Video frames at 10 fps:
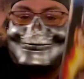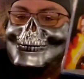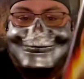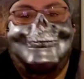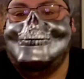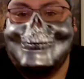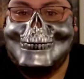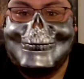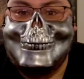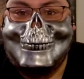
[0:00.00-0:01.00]

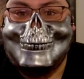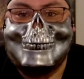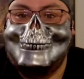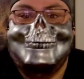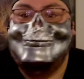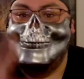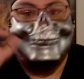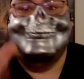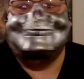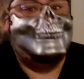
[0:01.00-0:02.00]
Raccoon City incident.
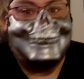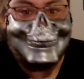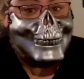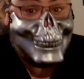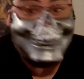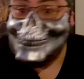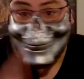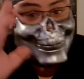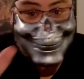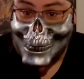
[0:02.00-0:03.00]
Resident Evil 2
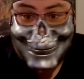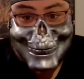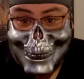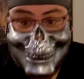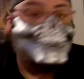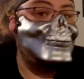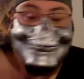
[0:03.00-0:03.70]
was good.